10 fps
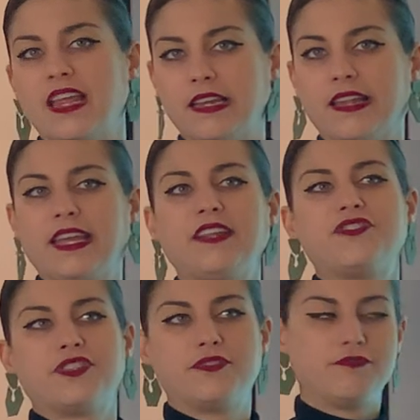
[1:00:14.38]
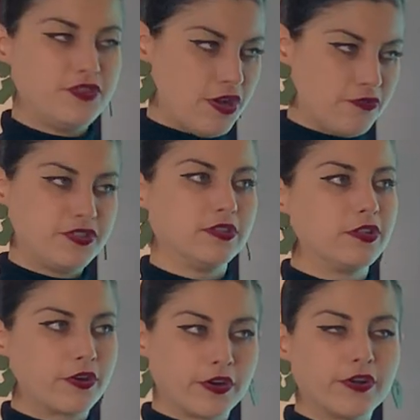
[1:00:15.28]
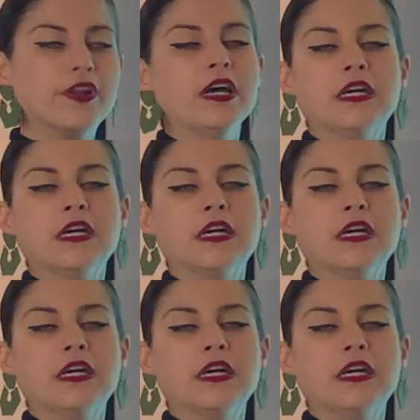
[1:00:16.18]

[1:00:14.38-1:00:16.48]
Italy to, you know, to learn,